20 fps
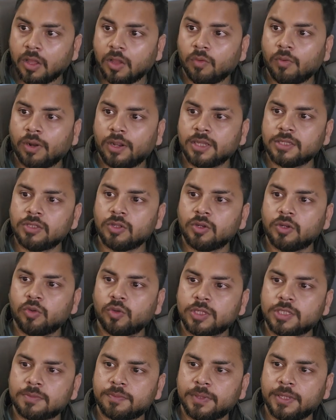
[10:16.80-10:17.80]
what is your
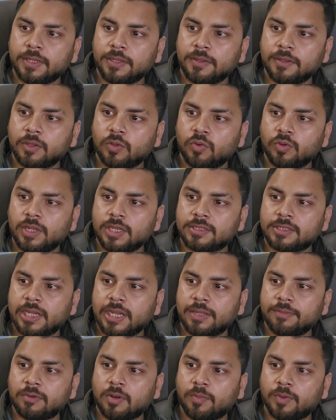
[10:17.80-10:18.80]
USP, unique
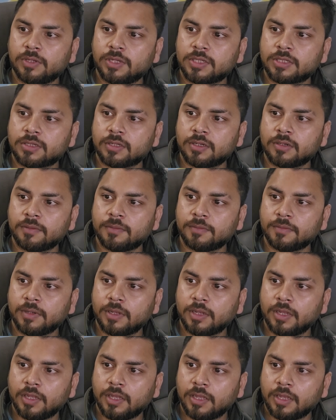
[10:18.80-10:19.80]
selling proposition?
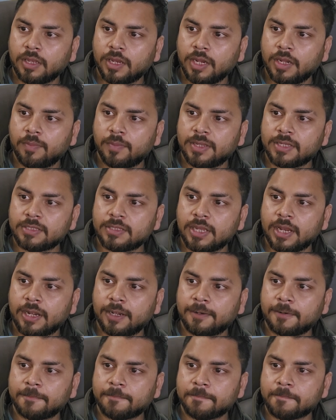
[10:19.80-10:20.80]
It means that,
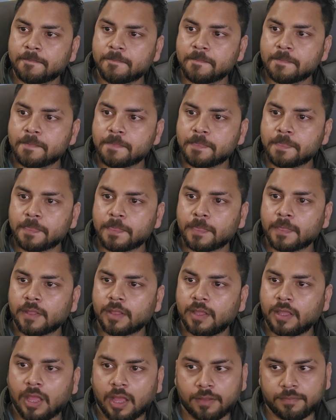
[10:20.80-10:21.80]

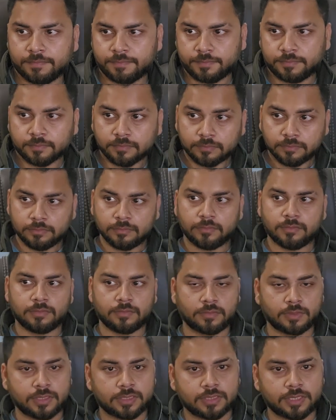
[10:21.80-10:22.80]
yeah,
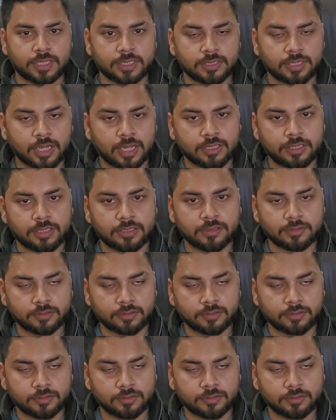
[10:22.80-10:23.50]
this says that